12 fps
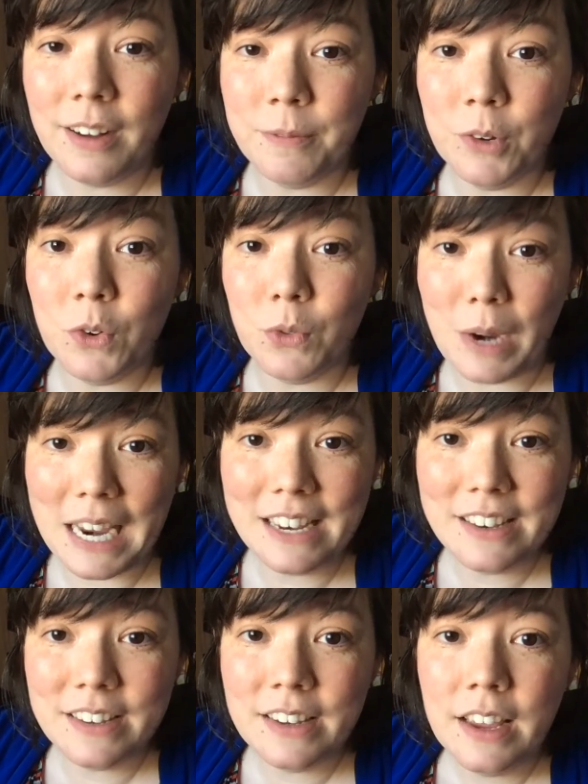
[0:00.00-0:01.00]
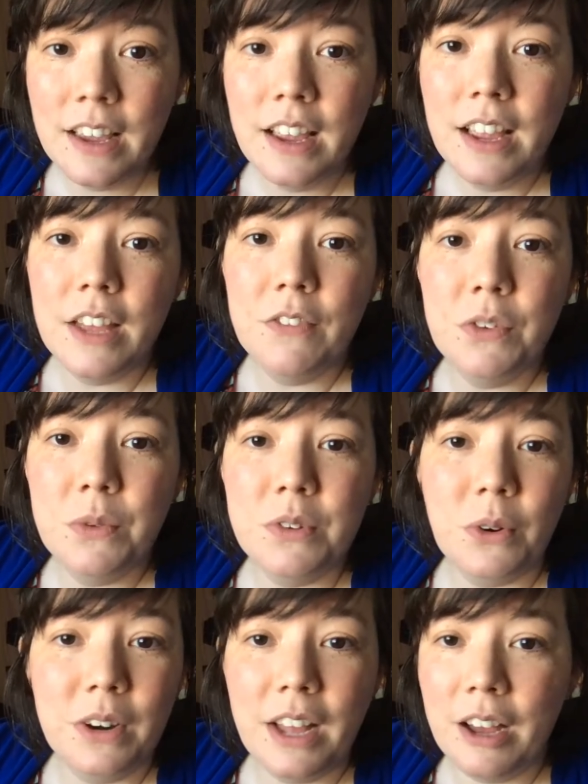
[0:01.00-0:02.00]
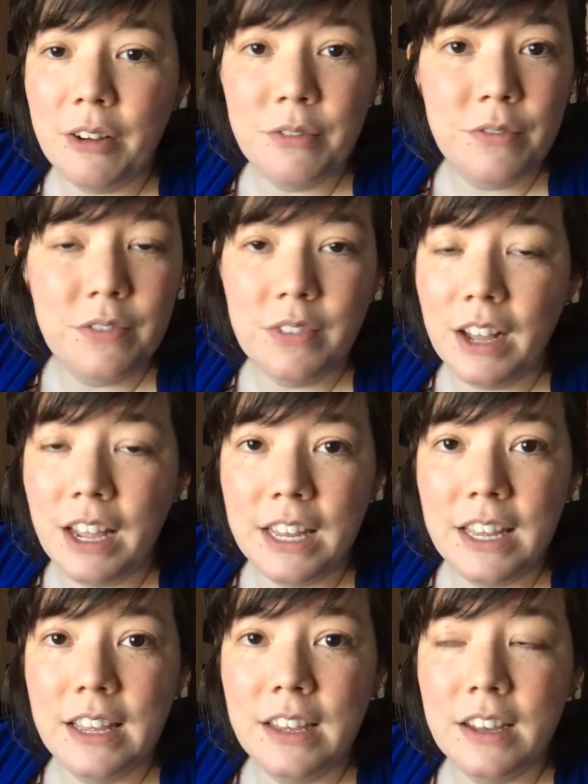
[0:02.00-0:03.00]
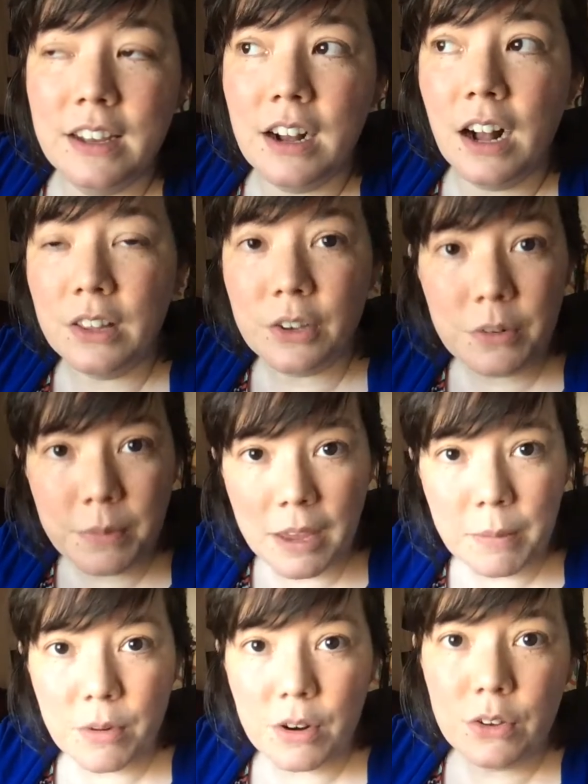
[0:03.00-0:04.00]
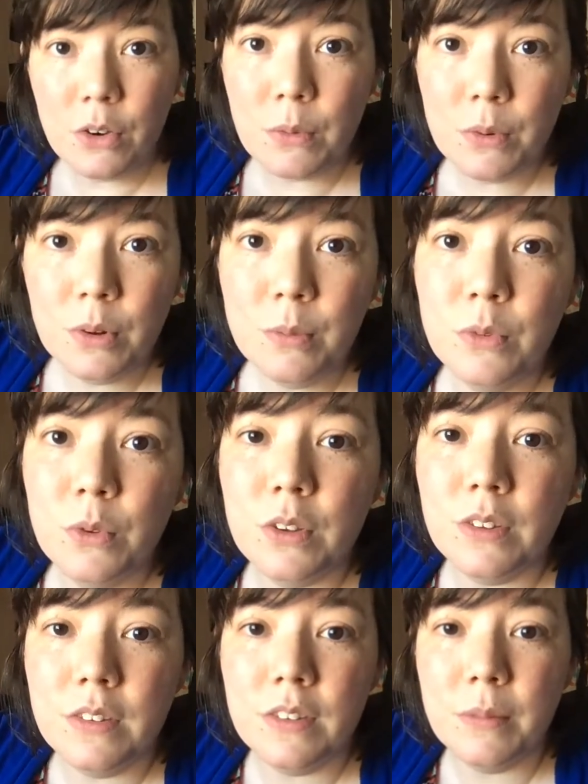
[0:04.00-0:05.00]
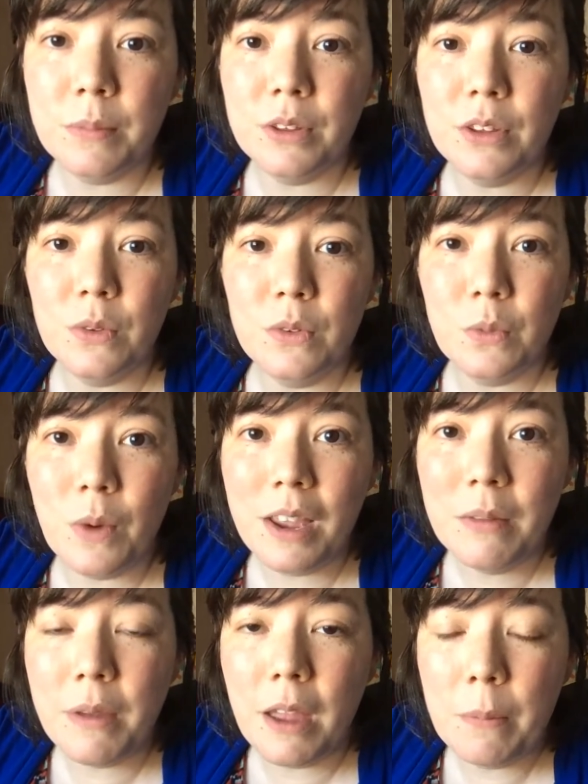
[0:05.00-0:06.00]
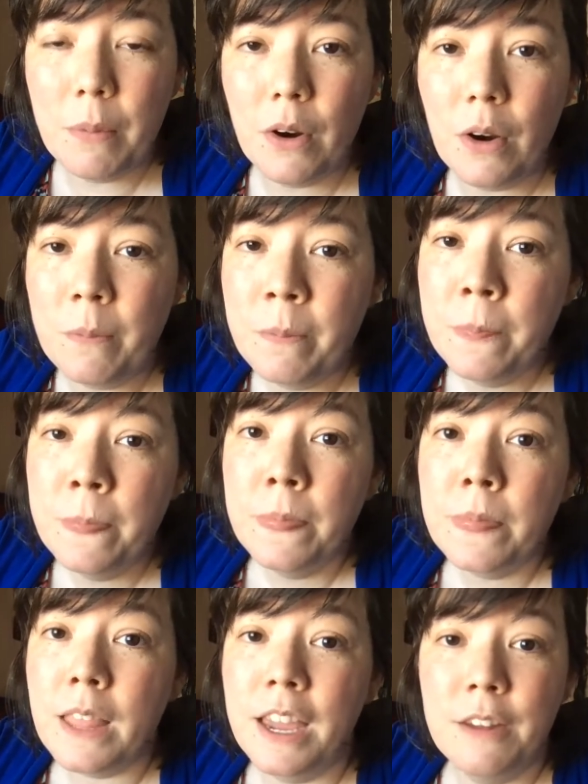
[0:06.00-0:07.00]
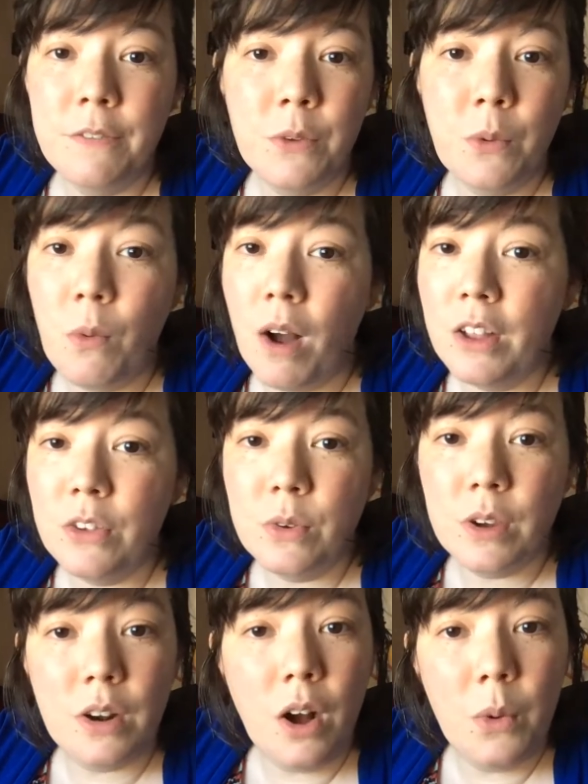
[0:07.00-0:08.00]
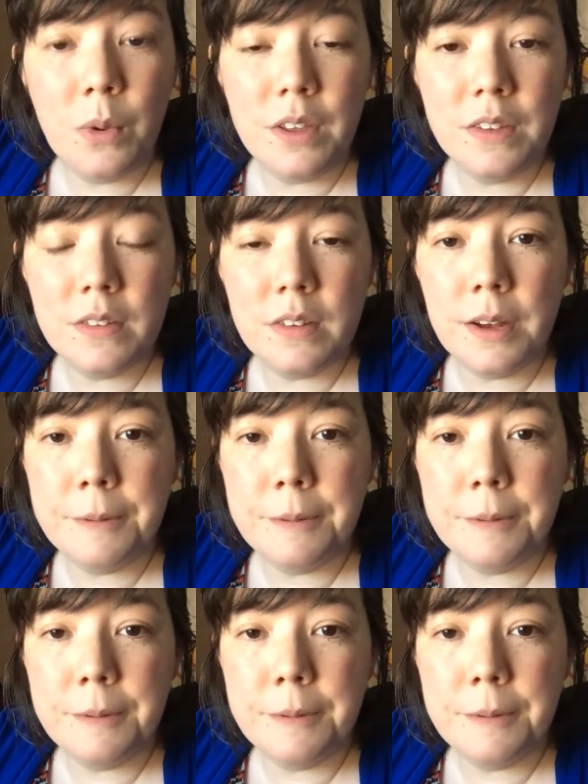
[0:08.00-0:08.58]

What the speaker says: great. If you don't have any colored paper in your room, you can simply use white paper. And if you want, you can always